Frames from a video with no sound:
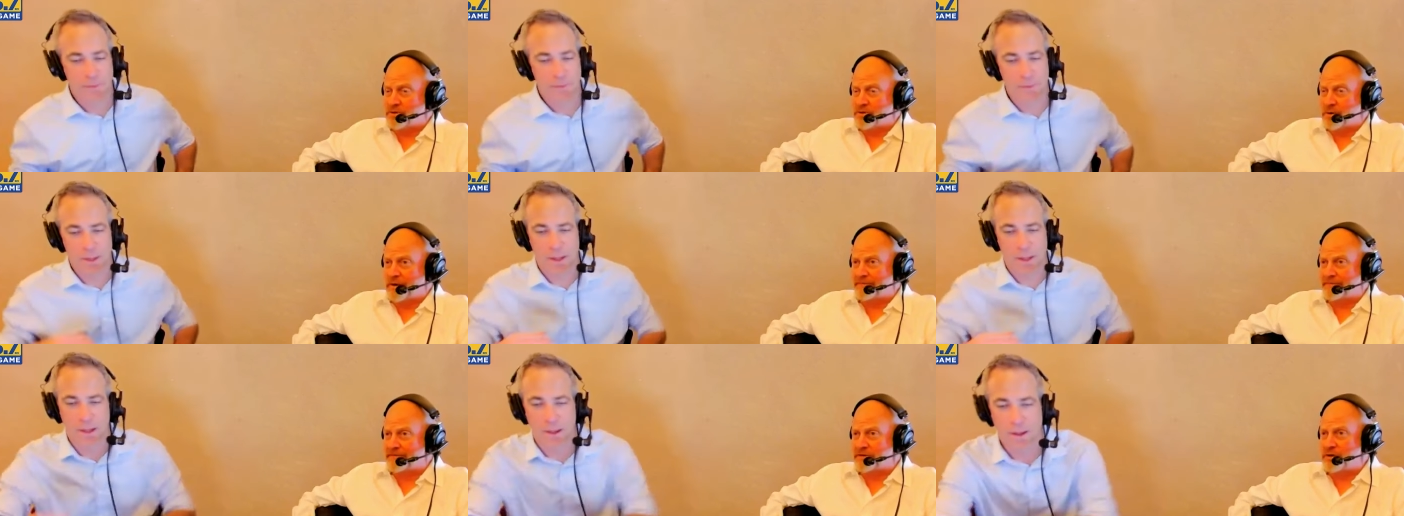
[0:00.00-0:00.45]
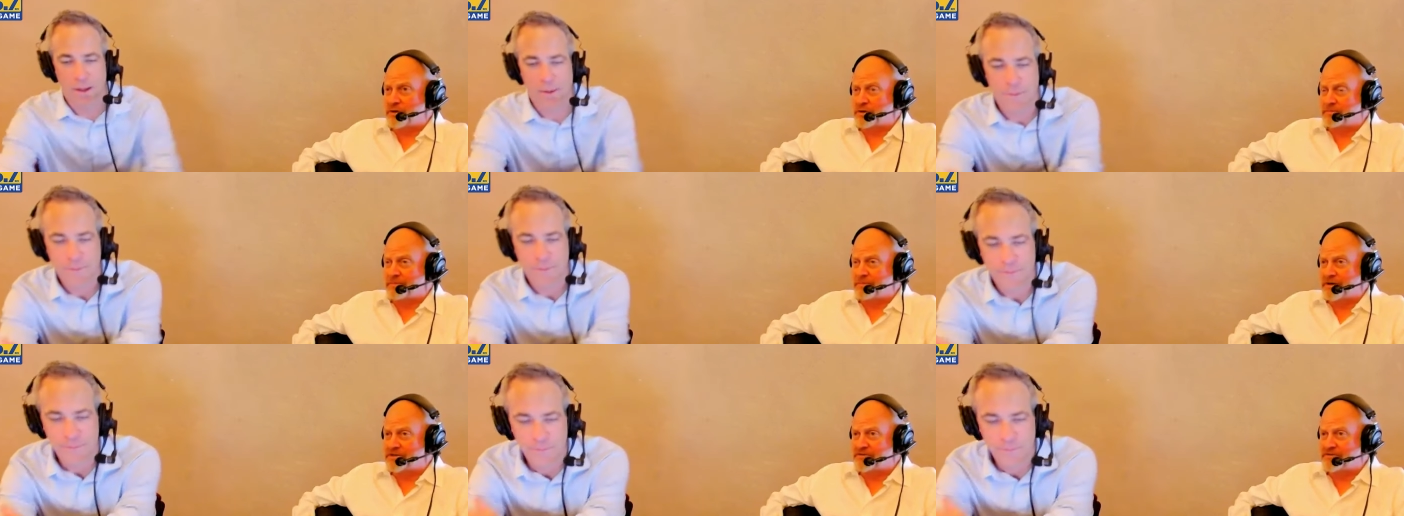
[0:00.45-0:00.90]
Speaker 1: have to look
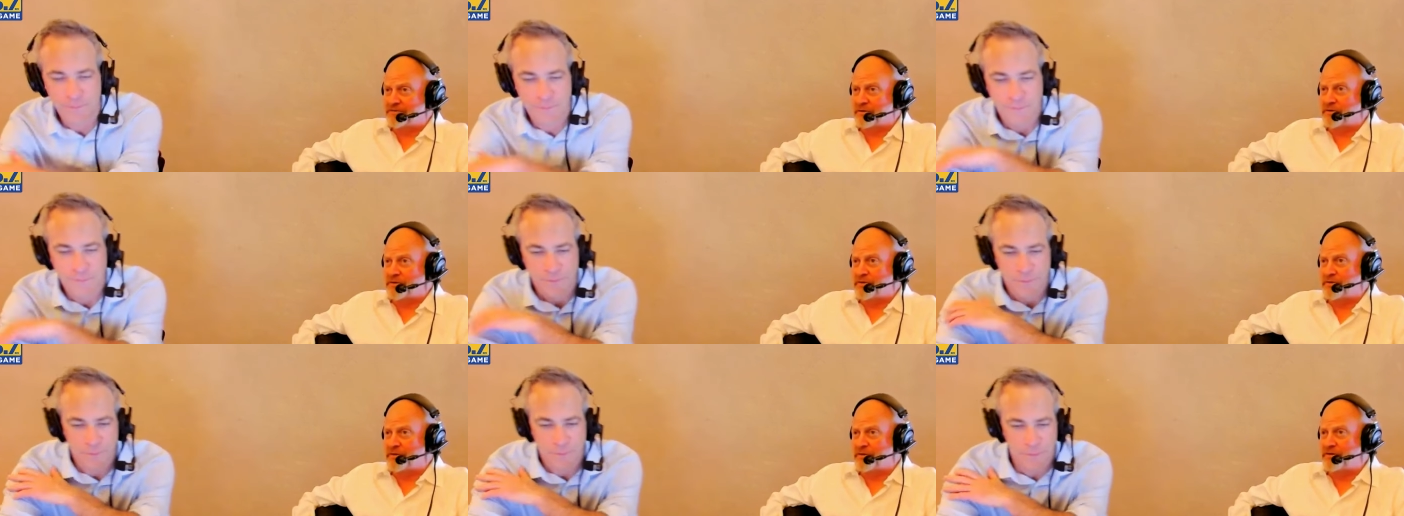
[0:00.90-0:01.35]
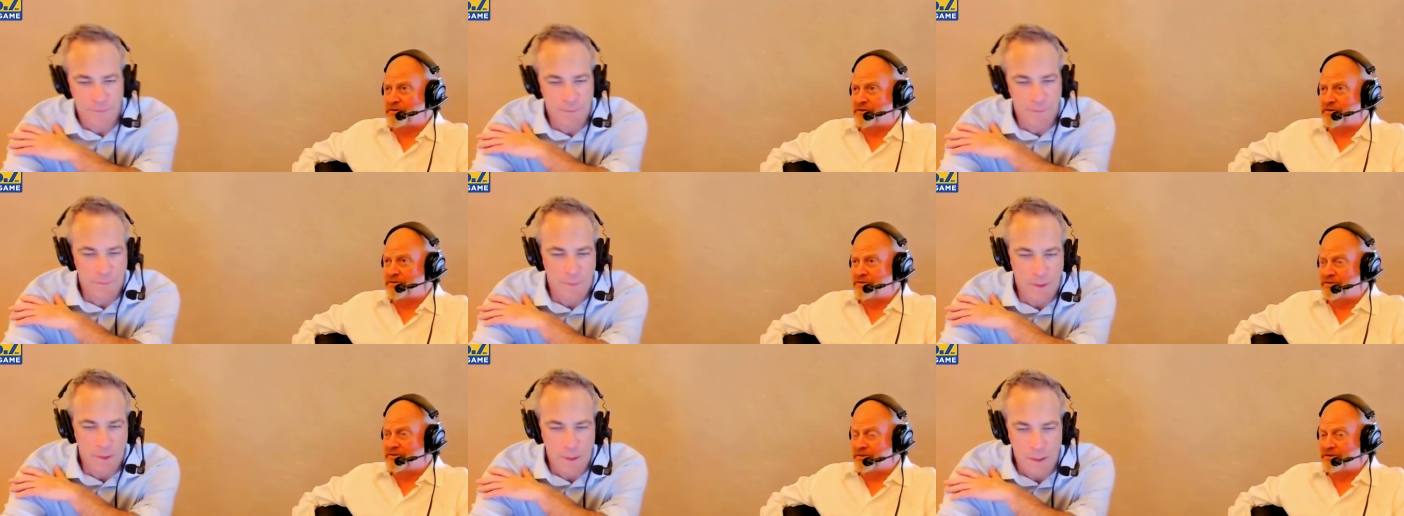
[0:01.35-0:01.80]
much further than
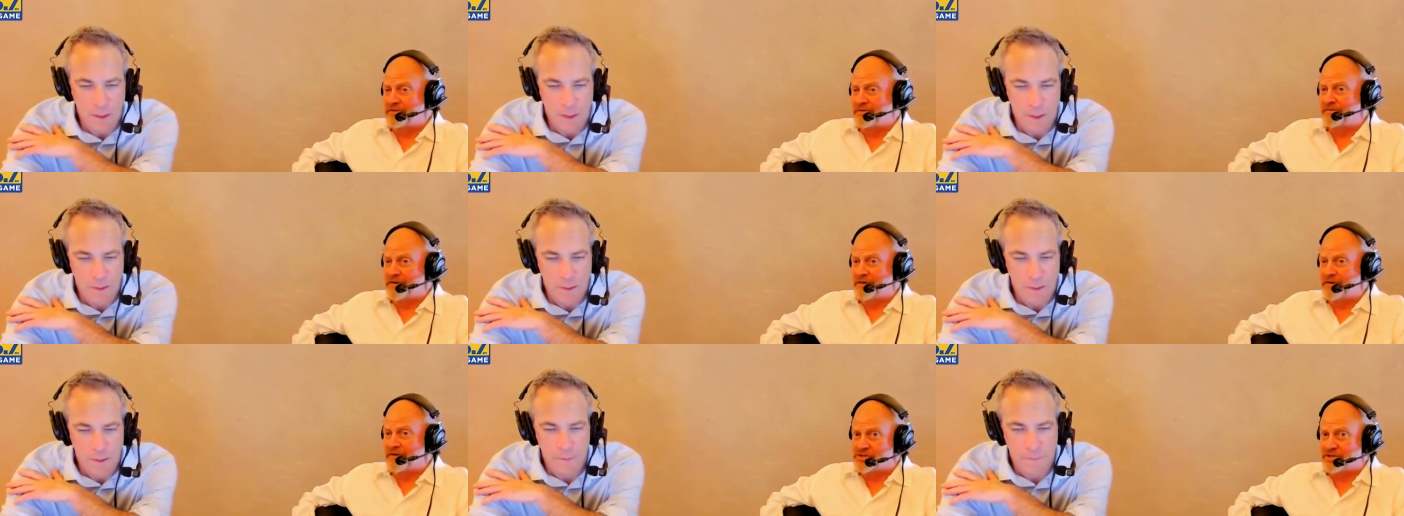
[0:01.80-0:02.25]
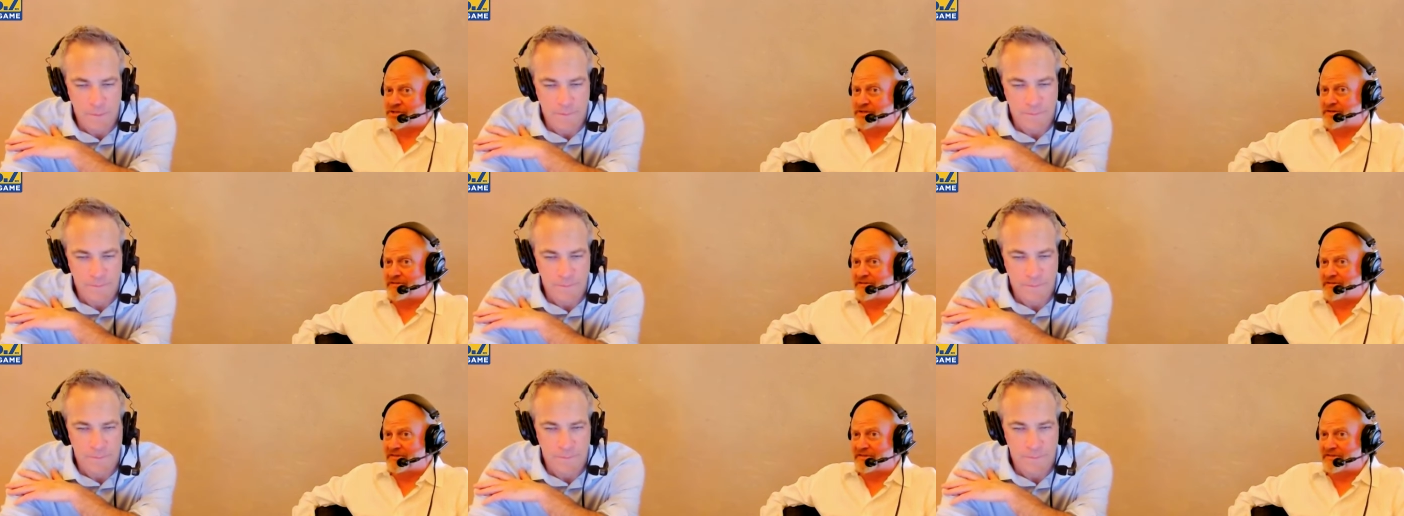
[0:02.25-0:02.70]
the division
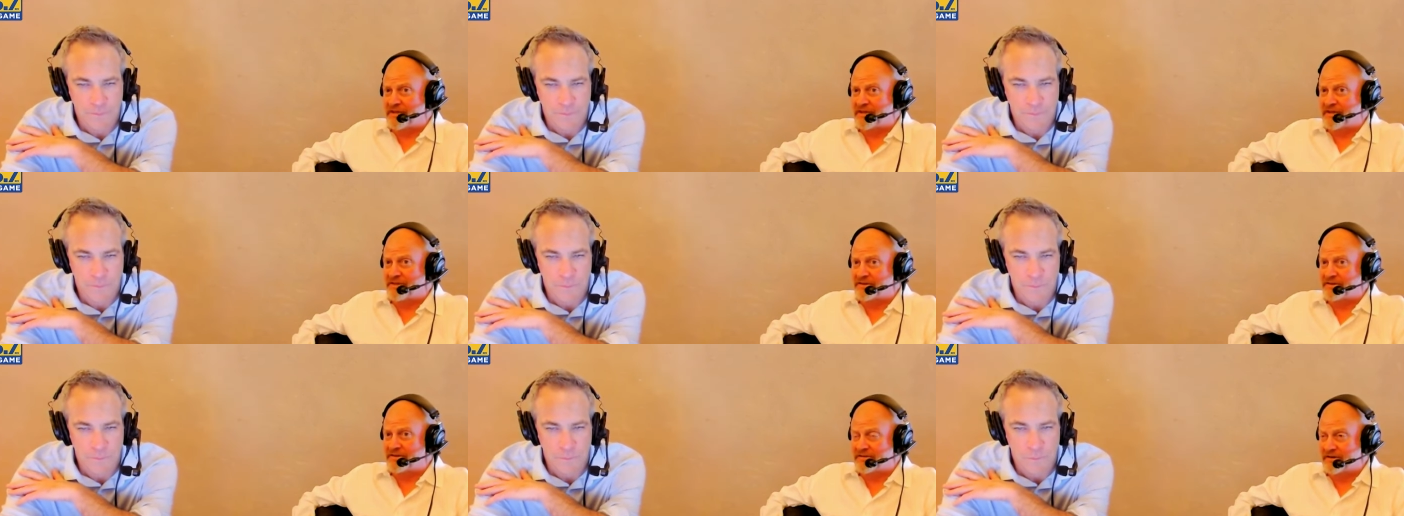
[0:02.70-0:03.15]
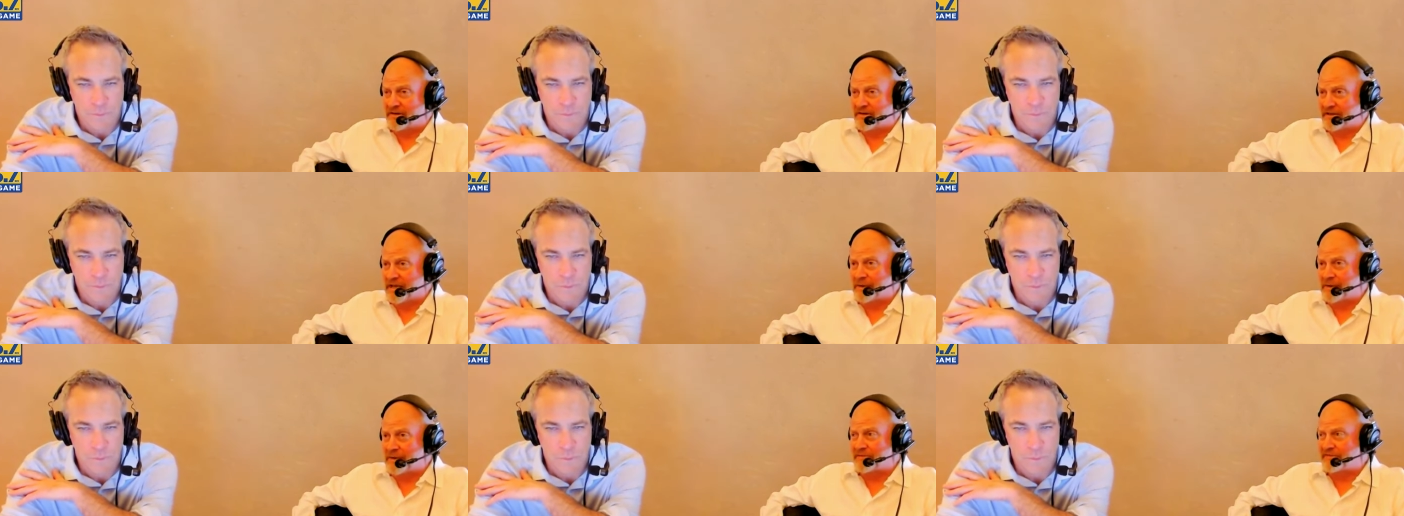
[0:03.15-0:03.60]
and see that uh,
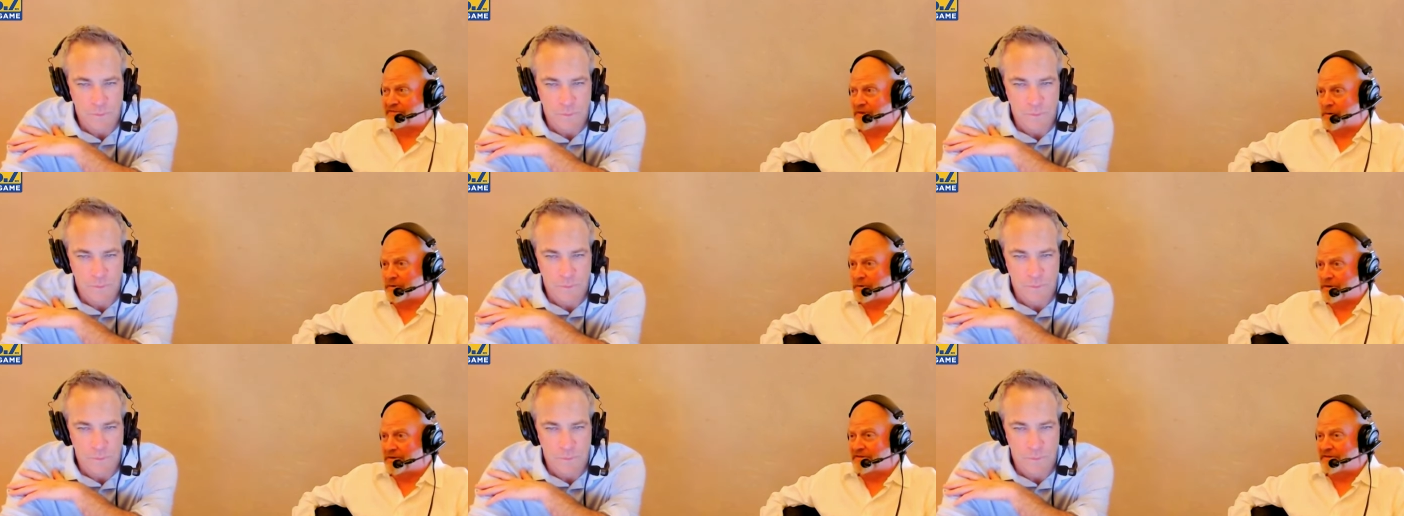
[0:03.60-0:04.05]
Arizona is